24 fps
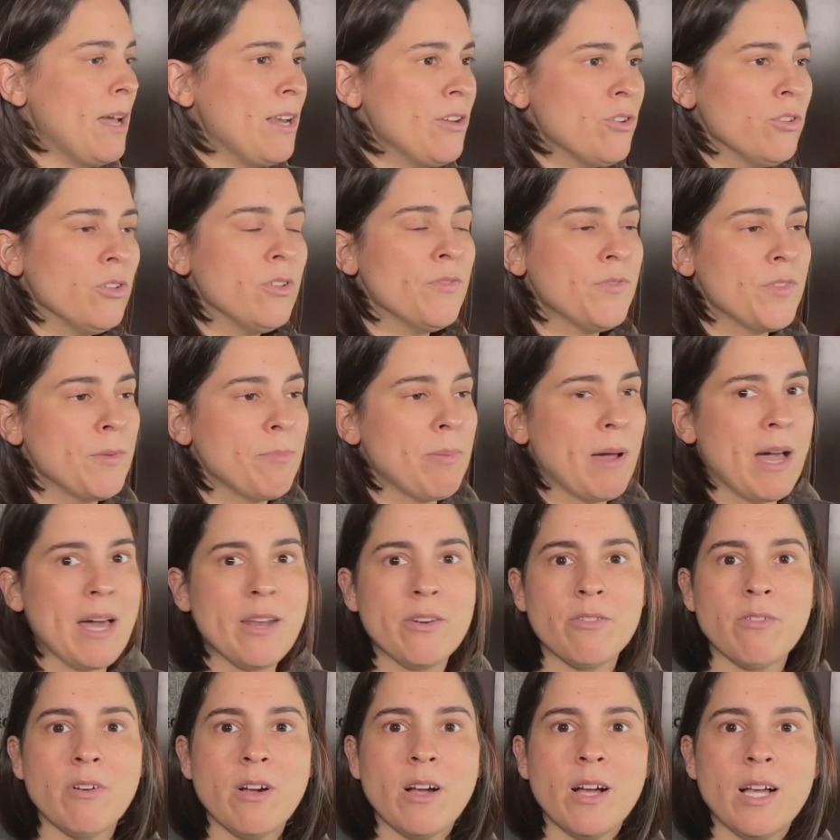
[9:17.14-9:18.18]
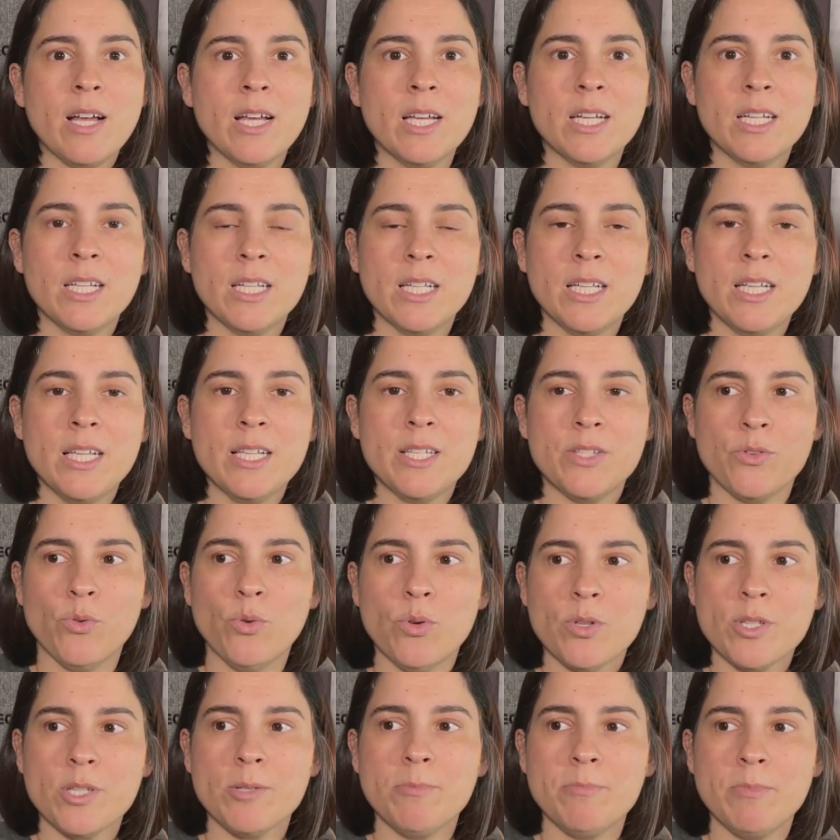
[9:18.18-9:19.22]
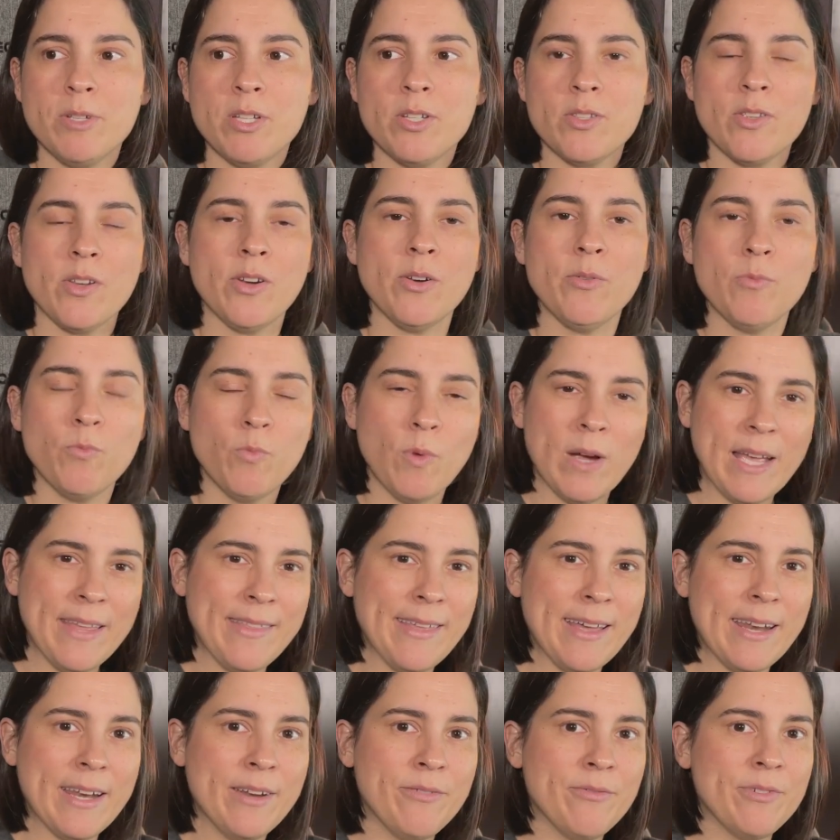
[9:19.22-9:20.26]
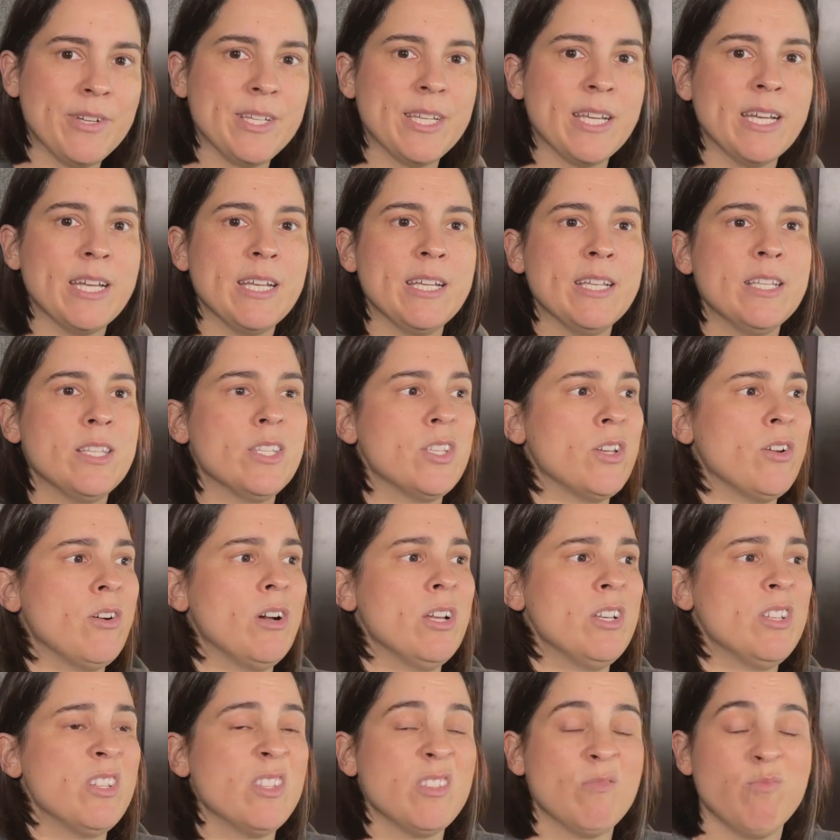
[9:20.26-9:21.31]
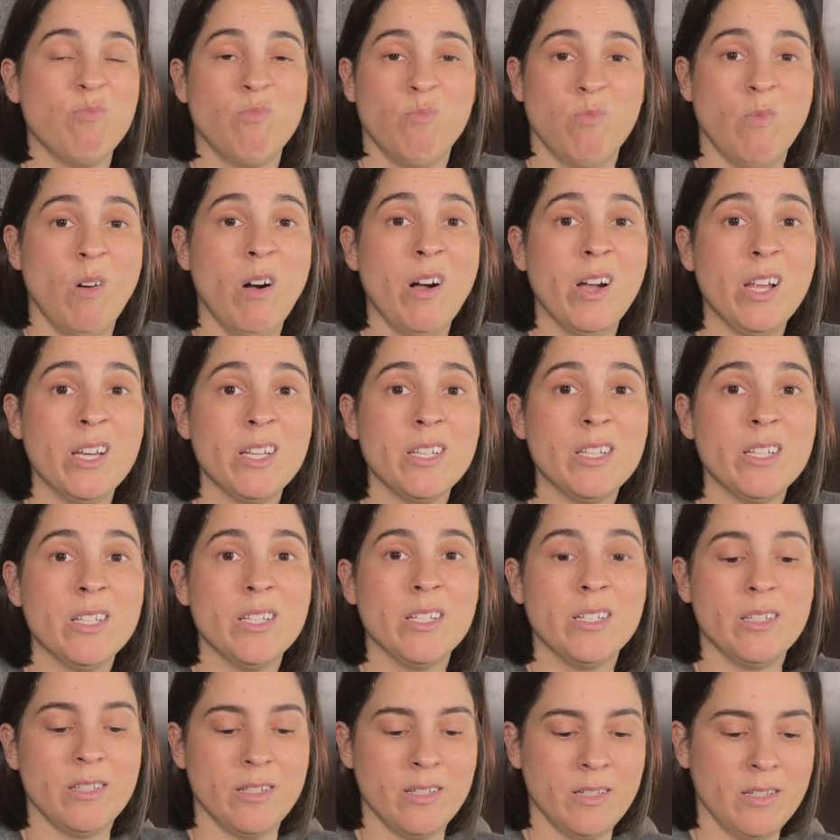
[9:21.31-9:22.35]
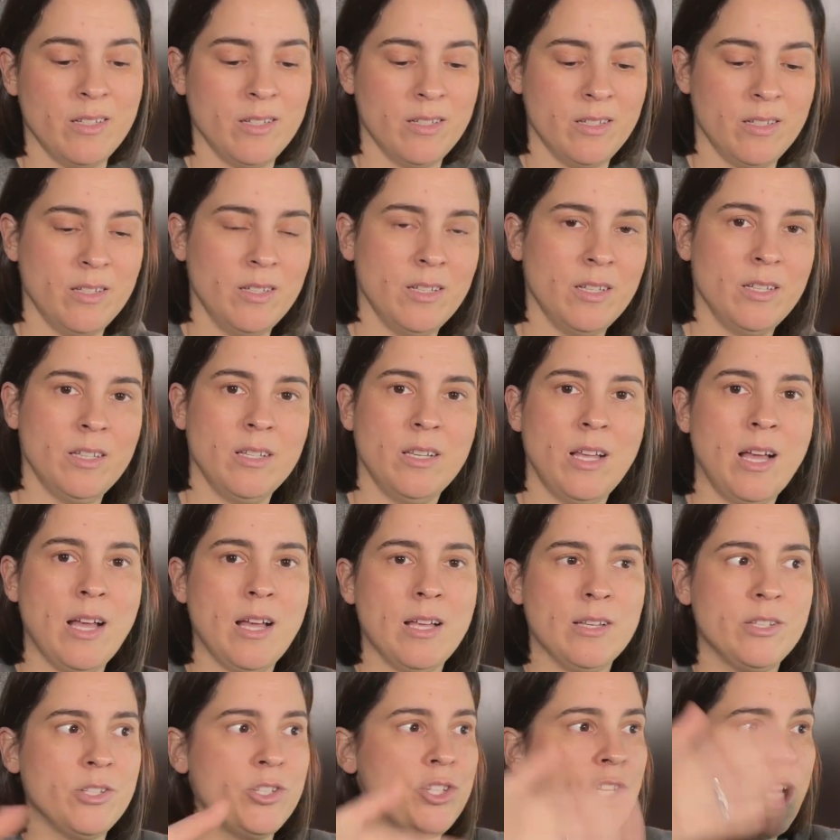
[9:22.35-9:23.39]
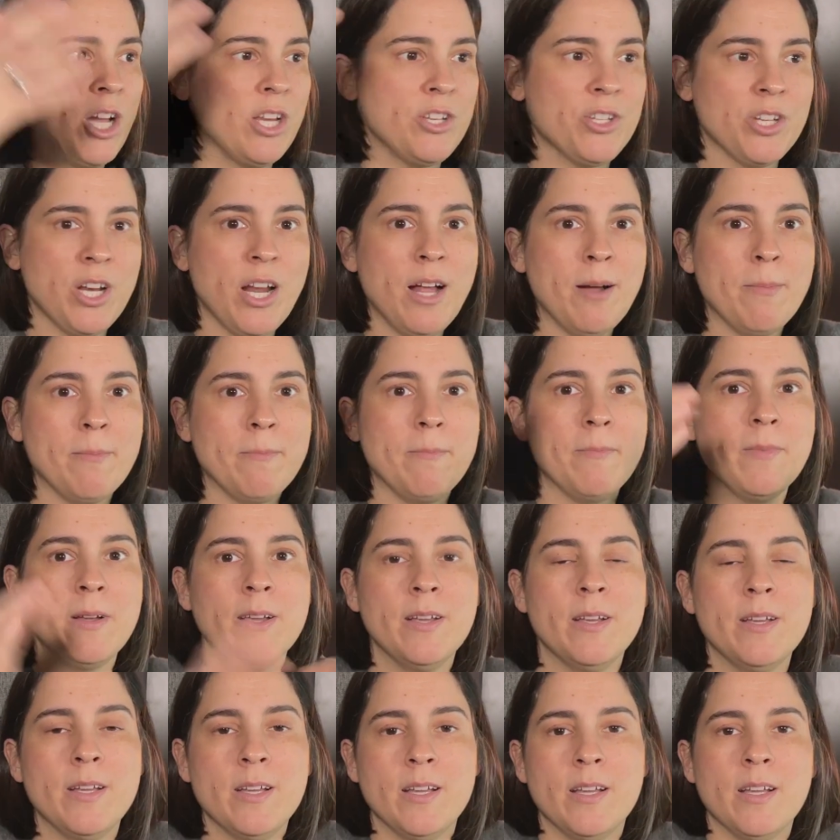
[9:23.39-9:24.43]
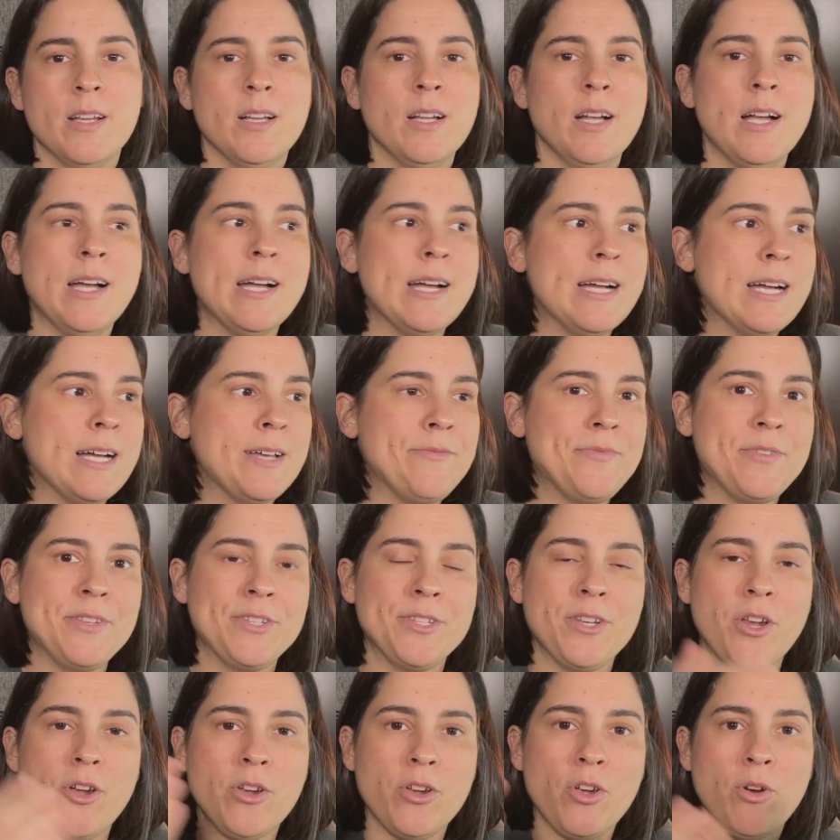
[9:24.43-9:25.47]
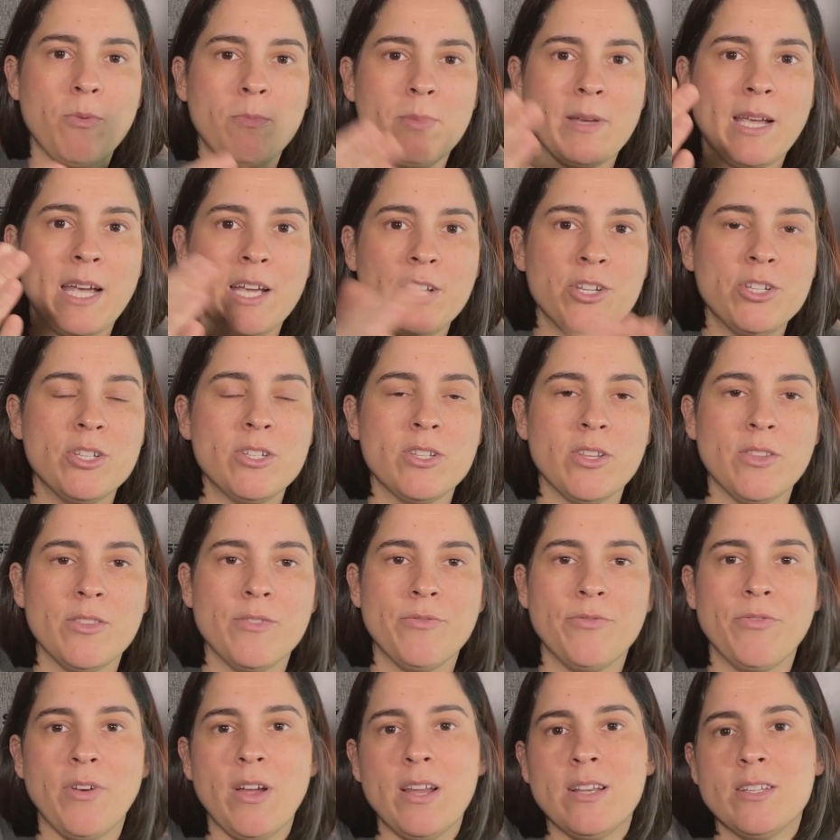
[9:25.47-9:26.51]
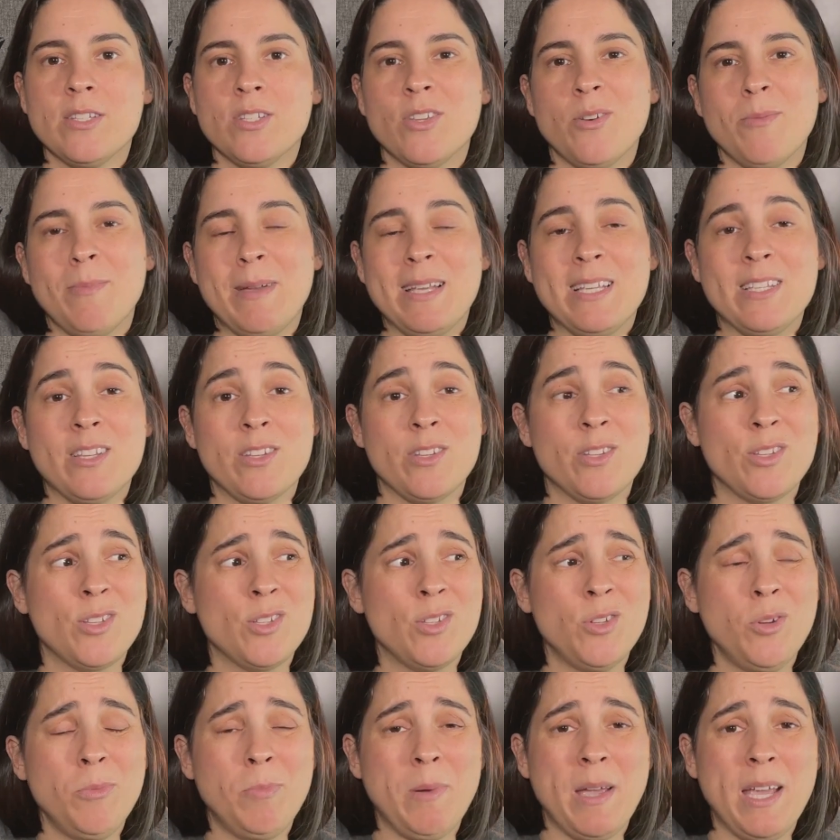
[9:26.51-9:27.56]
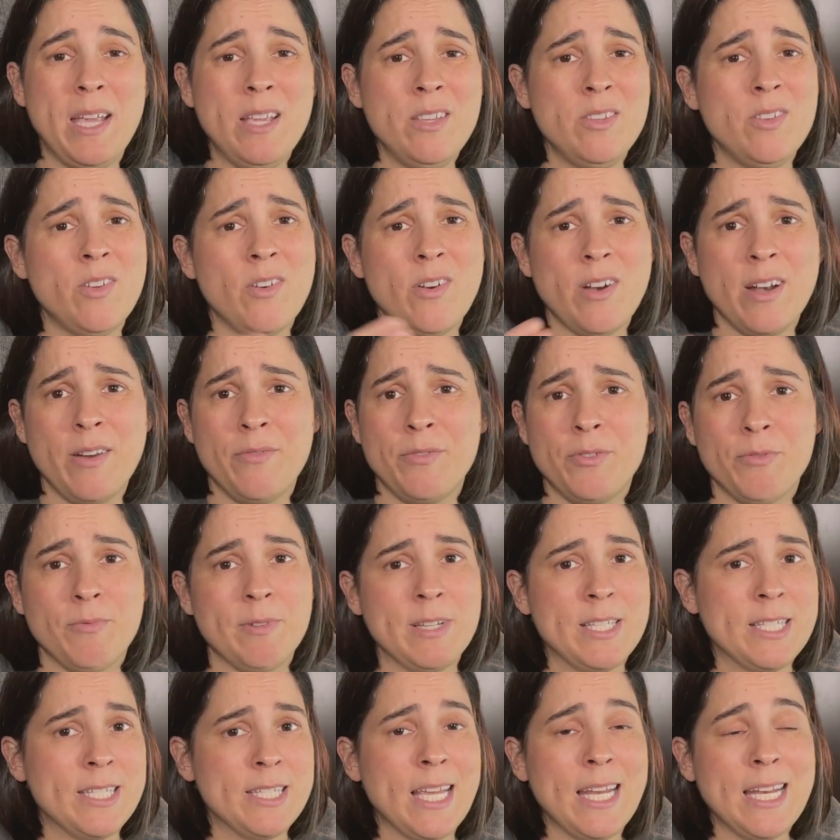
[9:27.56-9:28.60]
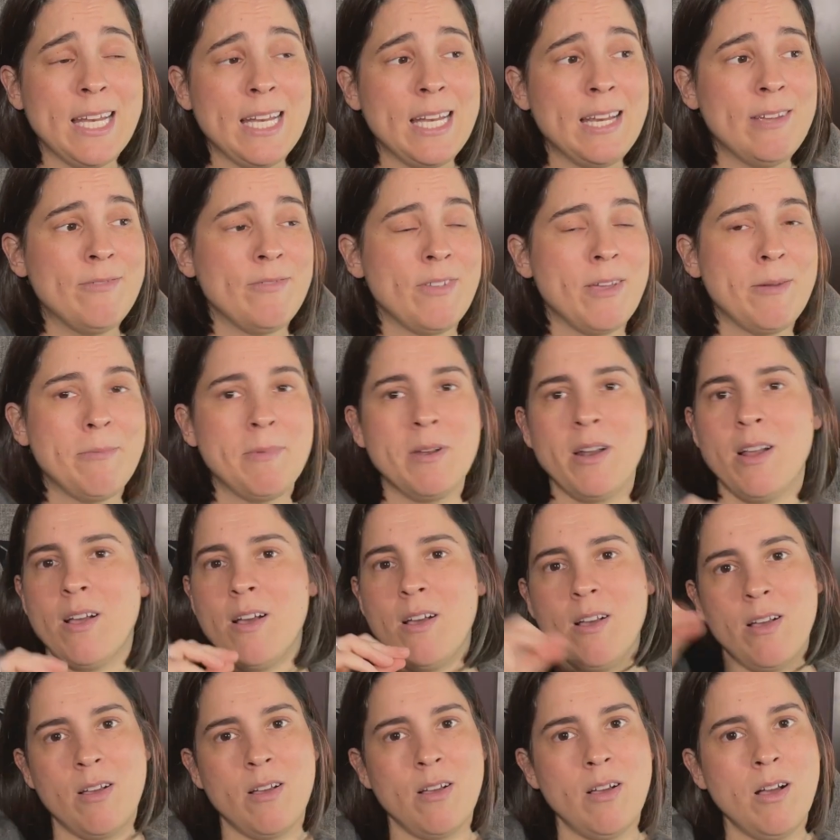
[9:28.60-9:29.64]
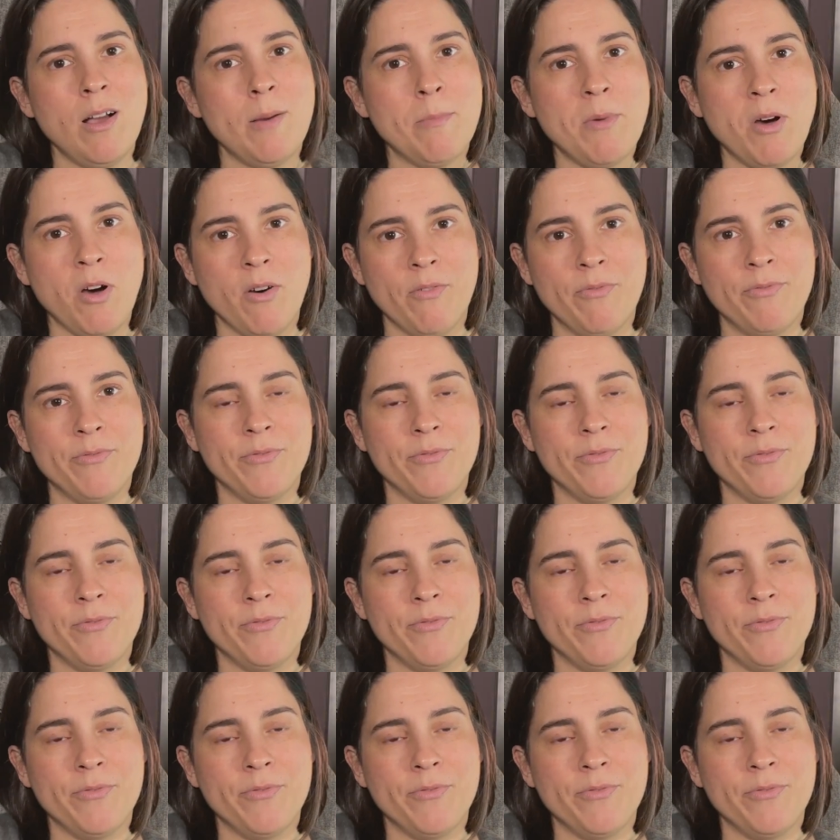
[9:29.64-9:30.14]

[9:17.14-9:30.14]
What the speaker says: of the Panerai is awesome because I don't wear that every day, so I just wind it to charge it up. There's no complications on the front, so it makes it super easy. I don't have to reset any of them, and I'm off.